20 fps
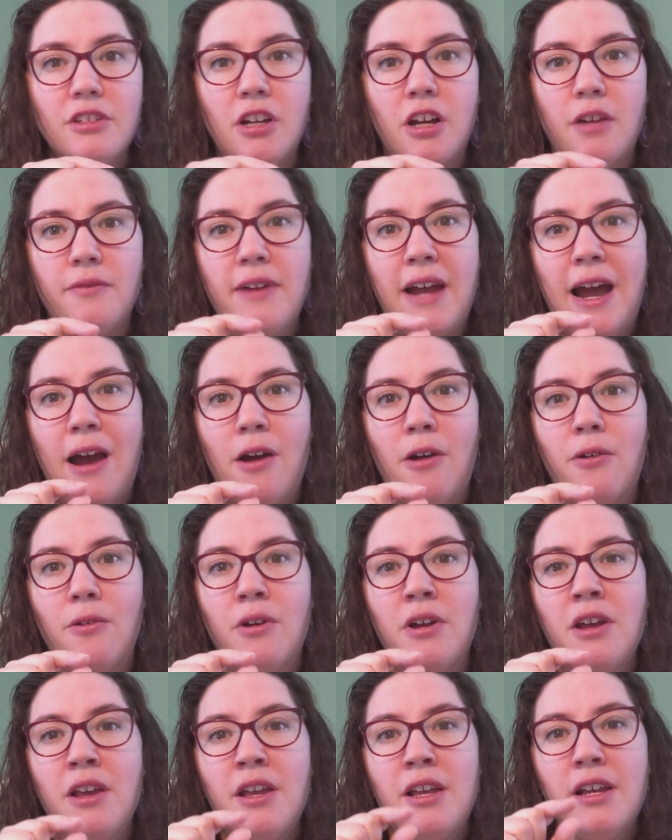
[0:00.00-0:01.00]
of
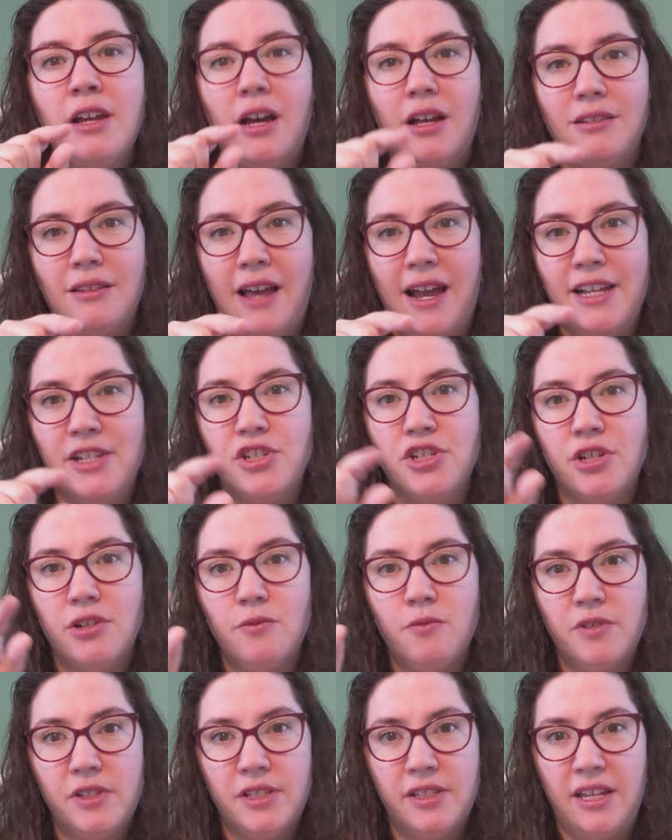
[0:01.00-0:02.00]
how
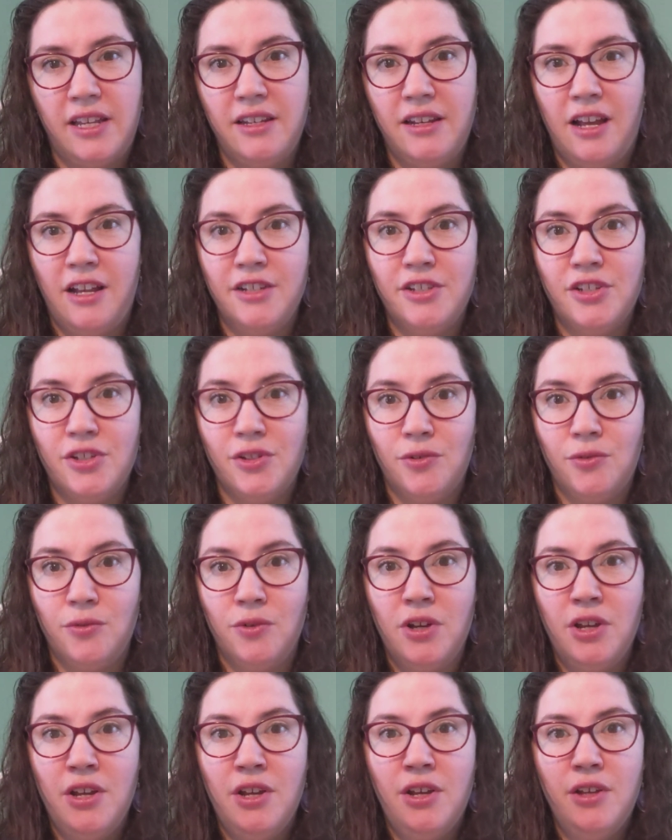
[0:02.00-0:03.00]
Elijah was sent not to